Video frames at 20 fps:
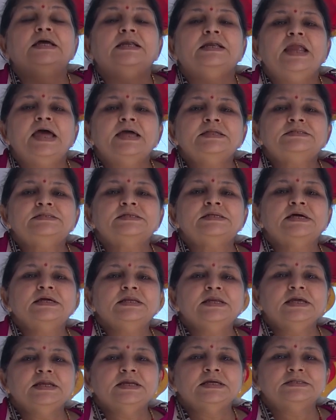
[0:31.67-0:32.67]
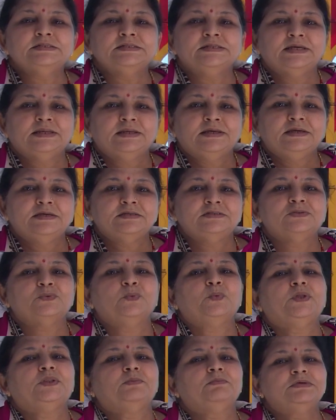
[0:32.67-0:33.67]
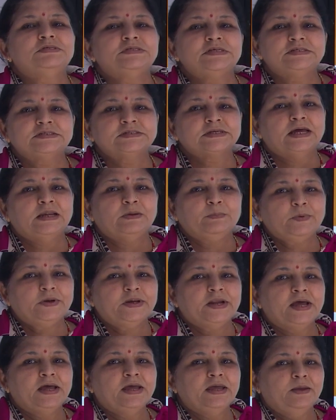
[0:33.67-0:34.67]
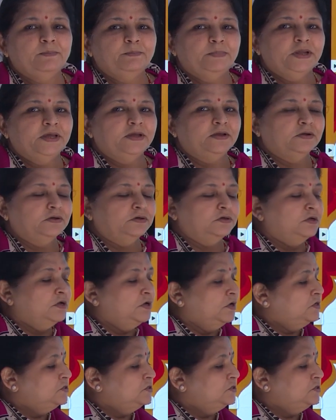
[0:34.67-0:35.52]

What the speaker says: Let's Learn English Series with Mrs. Kalpana Heblekar.